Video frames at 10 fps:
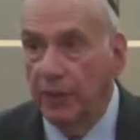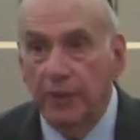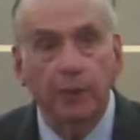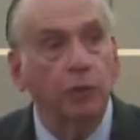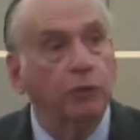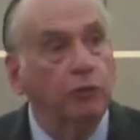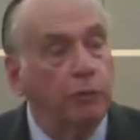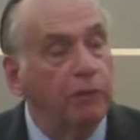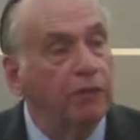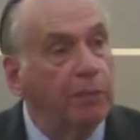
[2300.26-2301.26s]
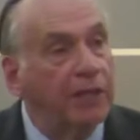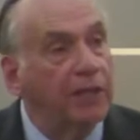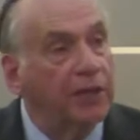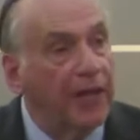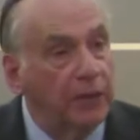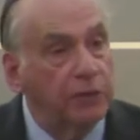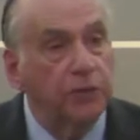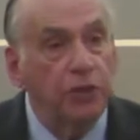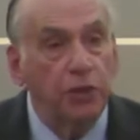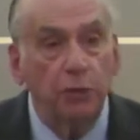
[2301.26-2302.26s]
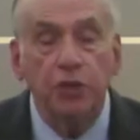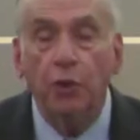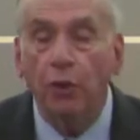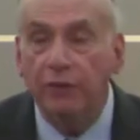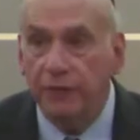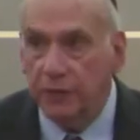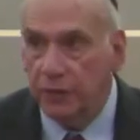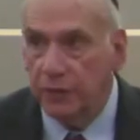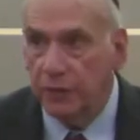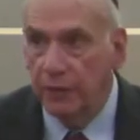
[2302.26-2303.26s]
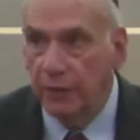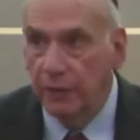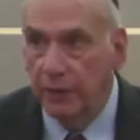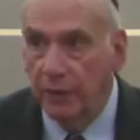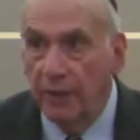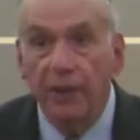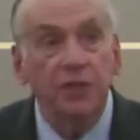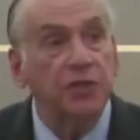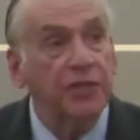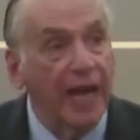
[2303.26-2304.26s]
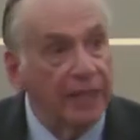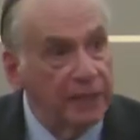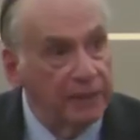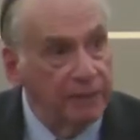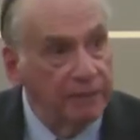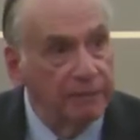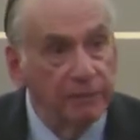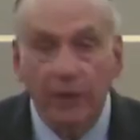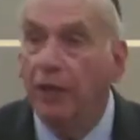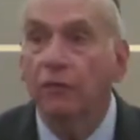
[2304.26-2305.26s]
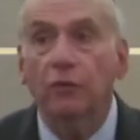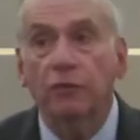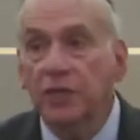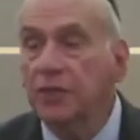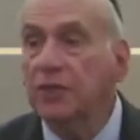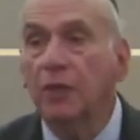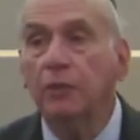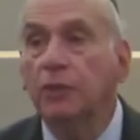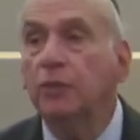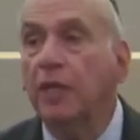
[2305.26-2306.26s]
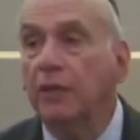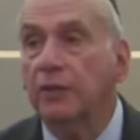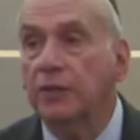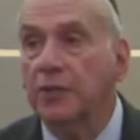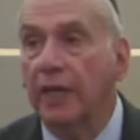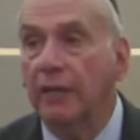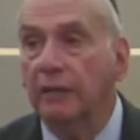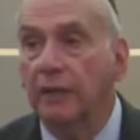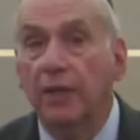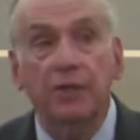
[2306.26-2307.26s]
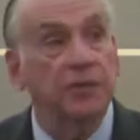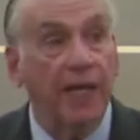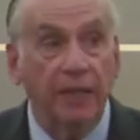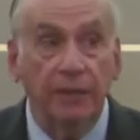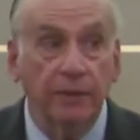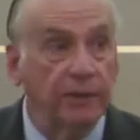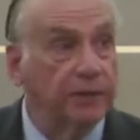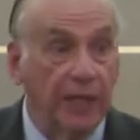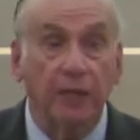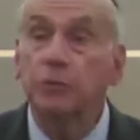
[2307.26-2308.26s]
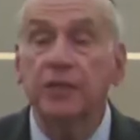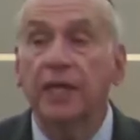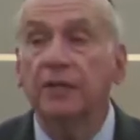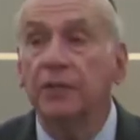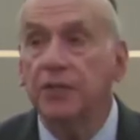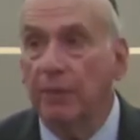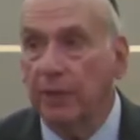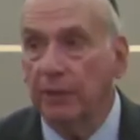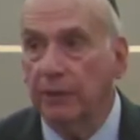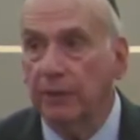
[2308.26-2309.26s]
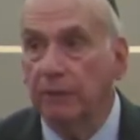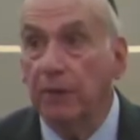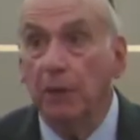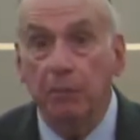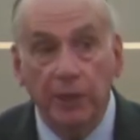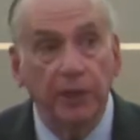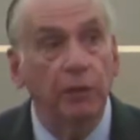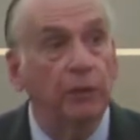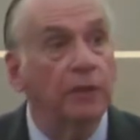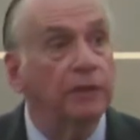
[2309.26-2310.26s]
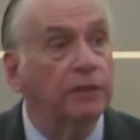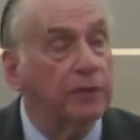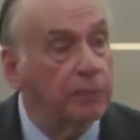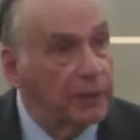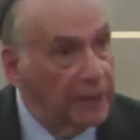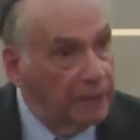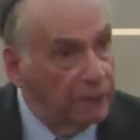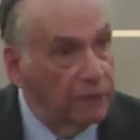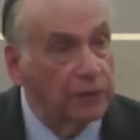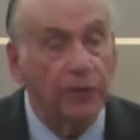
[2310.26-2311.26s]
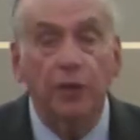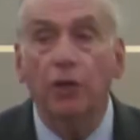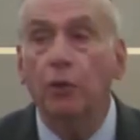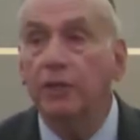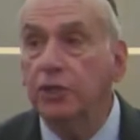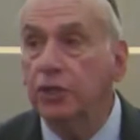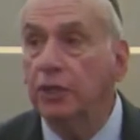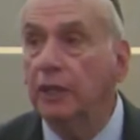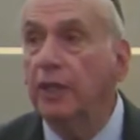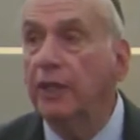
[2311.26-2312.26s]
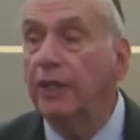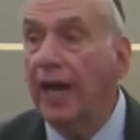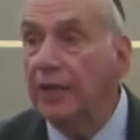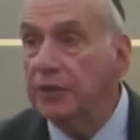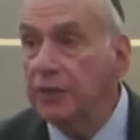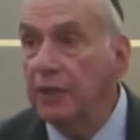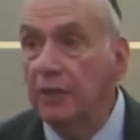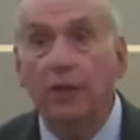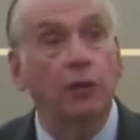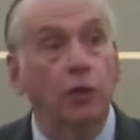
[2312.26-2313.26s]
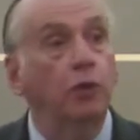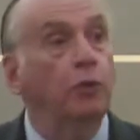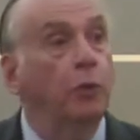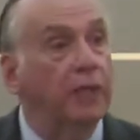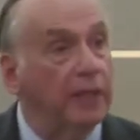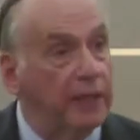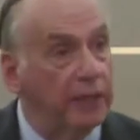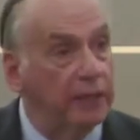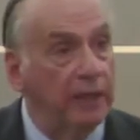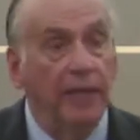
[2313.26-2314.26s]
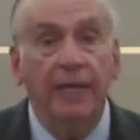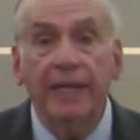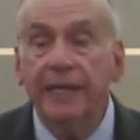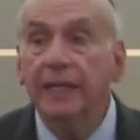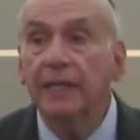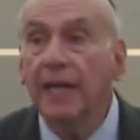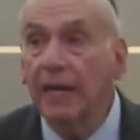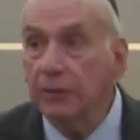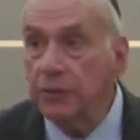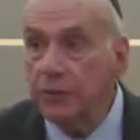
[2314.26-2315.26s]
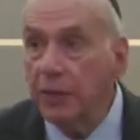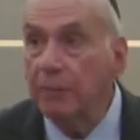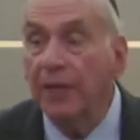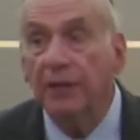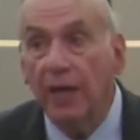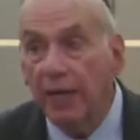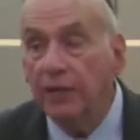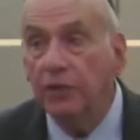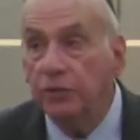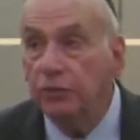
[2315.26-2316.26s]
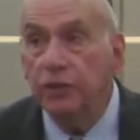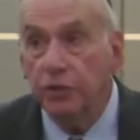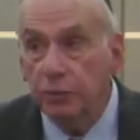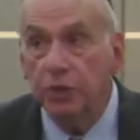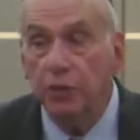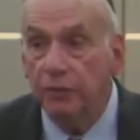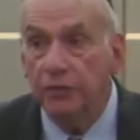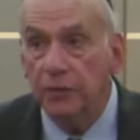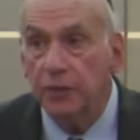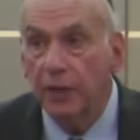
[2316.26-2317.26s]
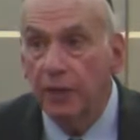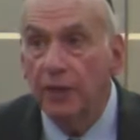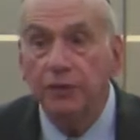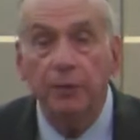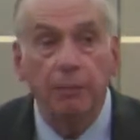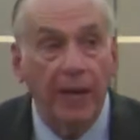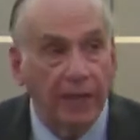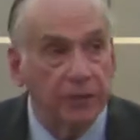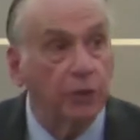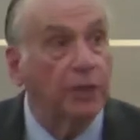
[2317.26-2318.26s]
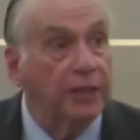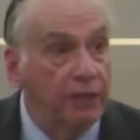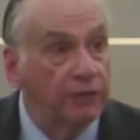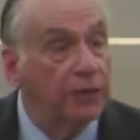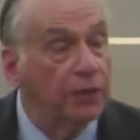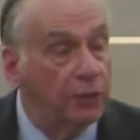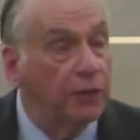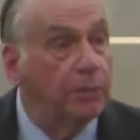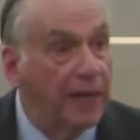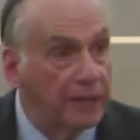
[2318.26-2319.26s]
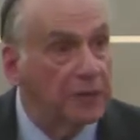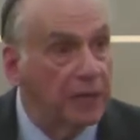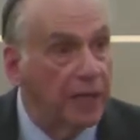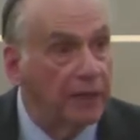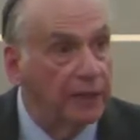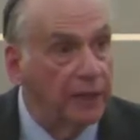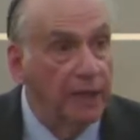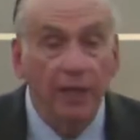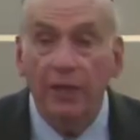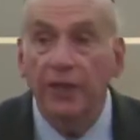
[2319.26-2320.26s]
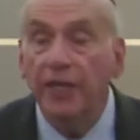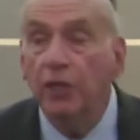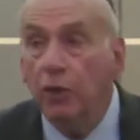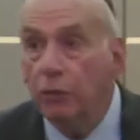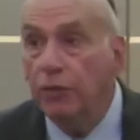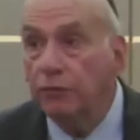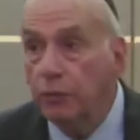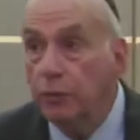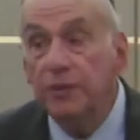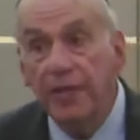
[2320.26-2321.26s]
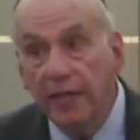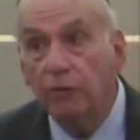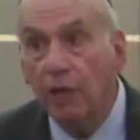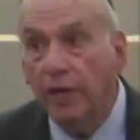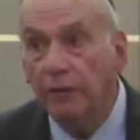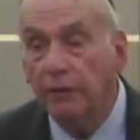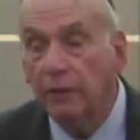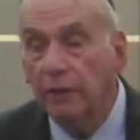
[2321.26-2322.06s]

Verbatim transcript: There were a group of about a thousand Jewish orphans. Stalin, for reasons that we do not understand, Stalin, Stalin was an anti-Semite. But in order to get further the coalition, enhance the, the goodwill here, he allows about 900 Jewish orphans to pass, to leave, to go to Palestine. They go through Tehran.